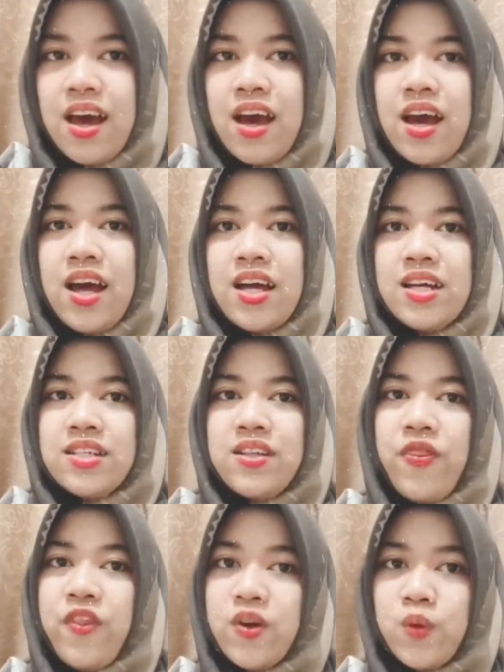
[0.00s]
And the
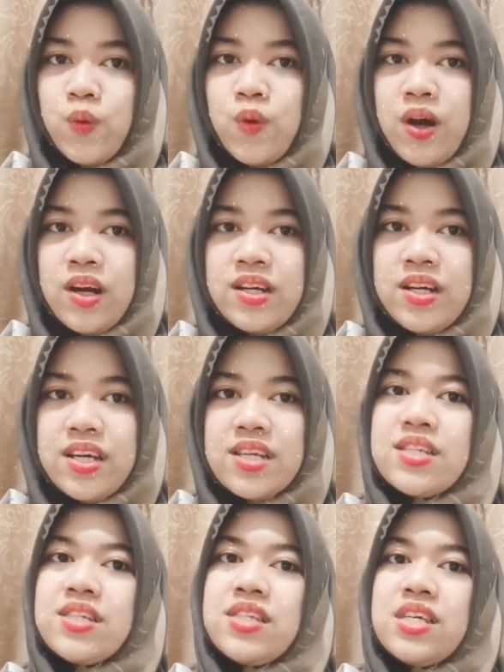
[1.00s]
third one
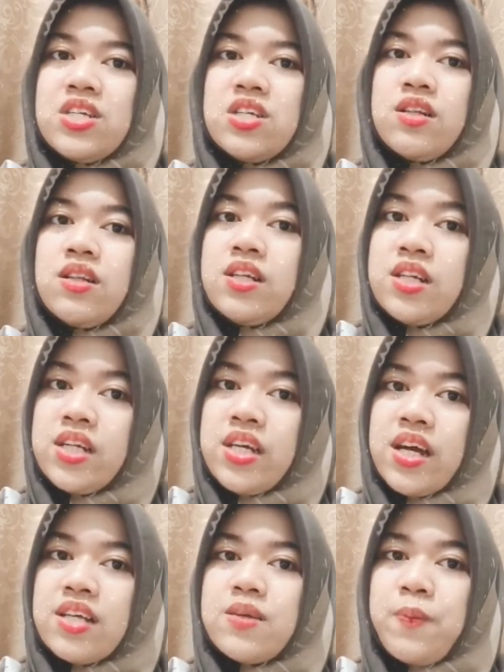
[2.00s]
is teacher learning
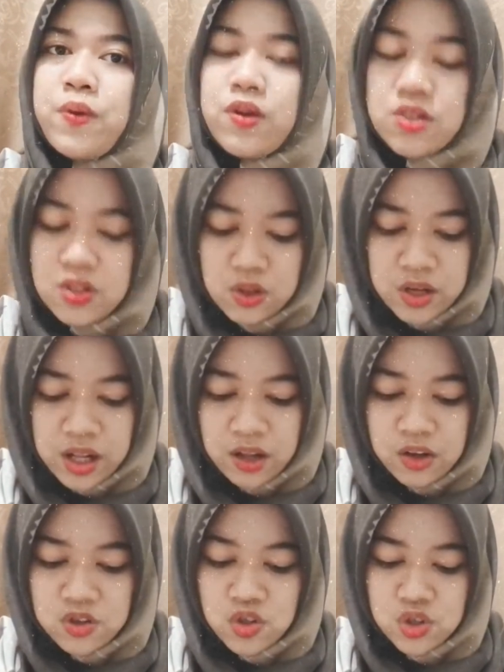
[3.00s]
as a personal
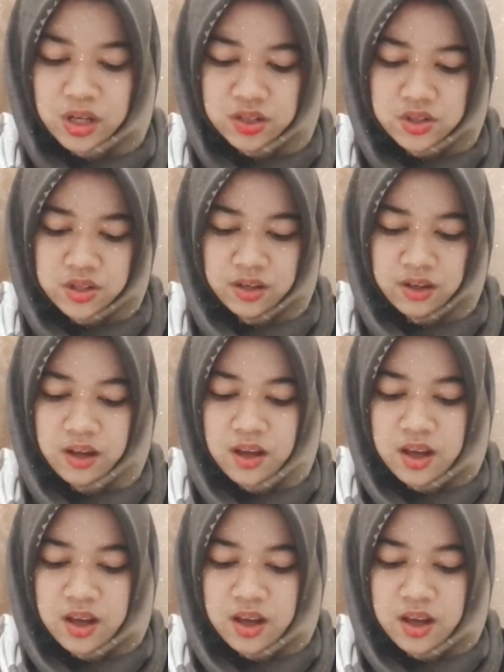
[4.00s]
construction.